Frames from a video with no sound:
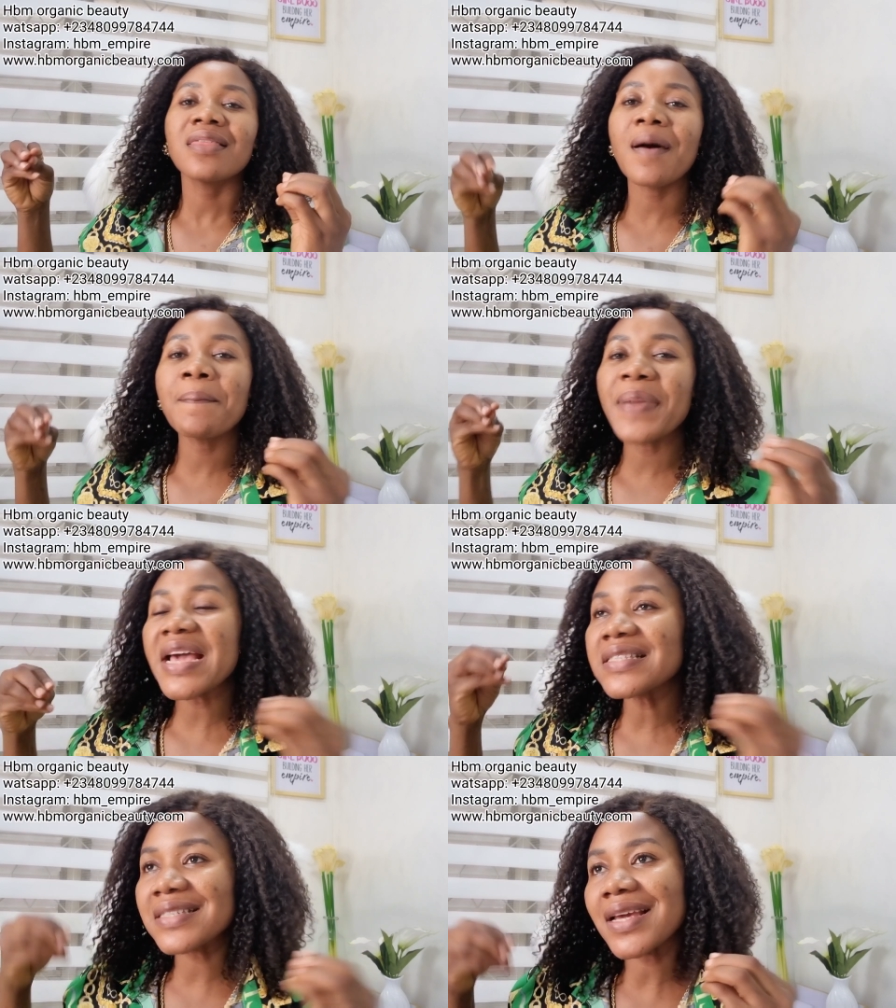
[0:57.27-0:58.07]
the
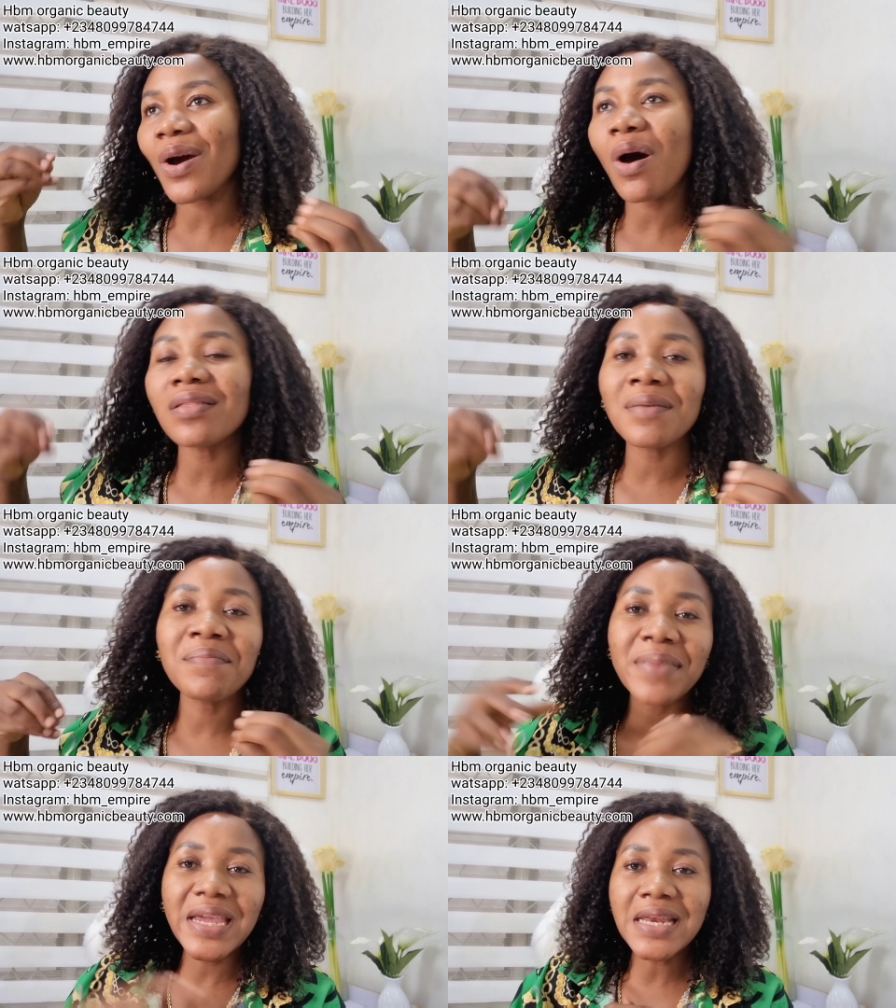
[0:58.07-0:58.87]
basic or the
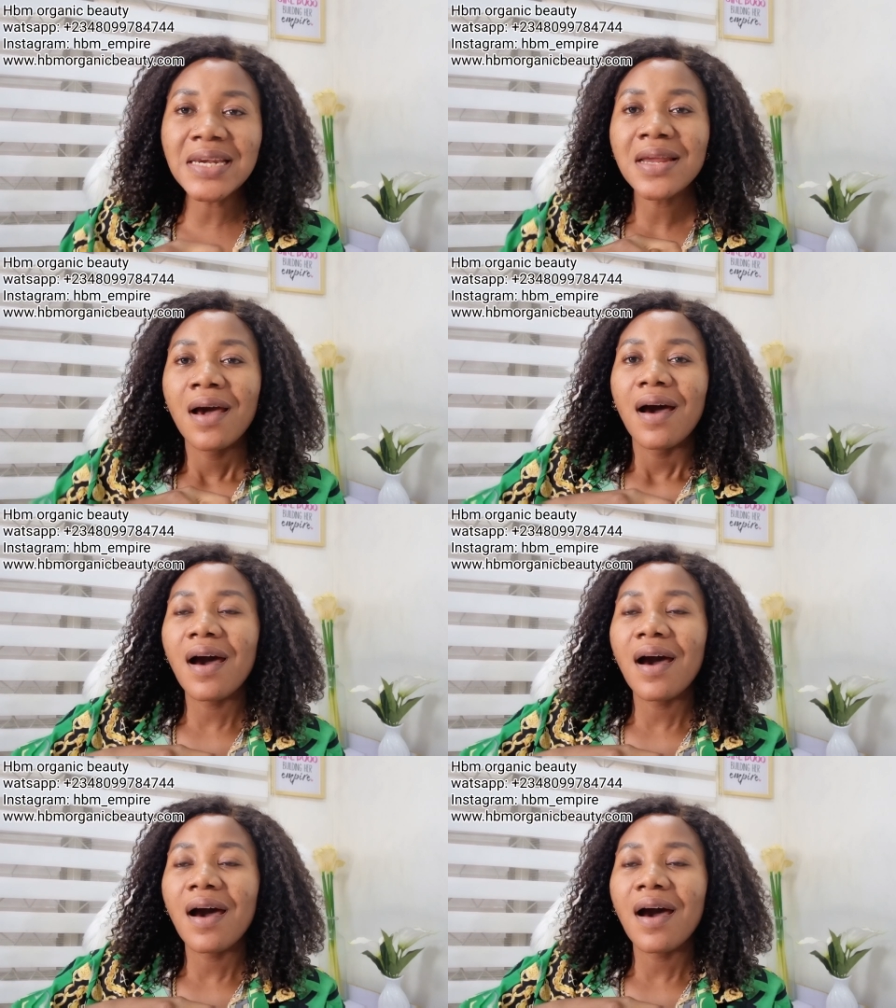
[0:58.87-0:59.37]
main